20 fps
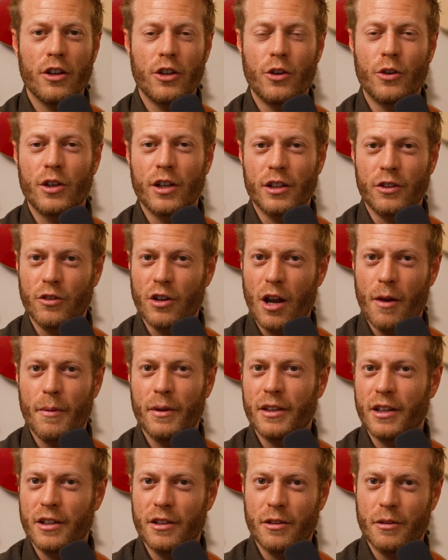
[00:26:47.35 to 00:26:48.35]
you can grab
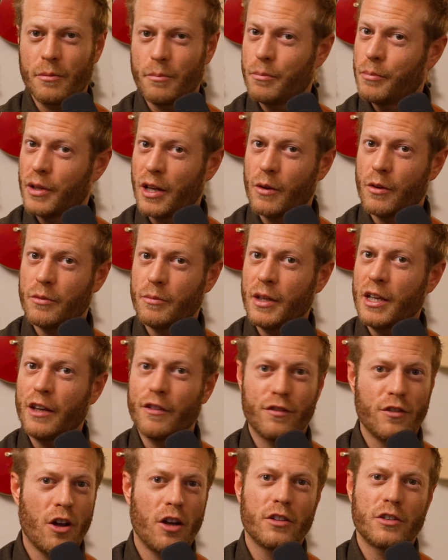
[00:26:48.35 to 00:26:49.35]
it and play with me.
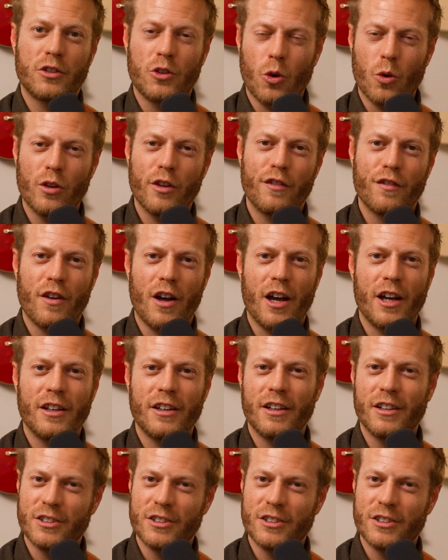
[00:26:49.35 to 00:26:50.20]
If not, totally fine.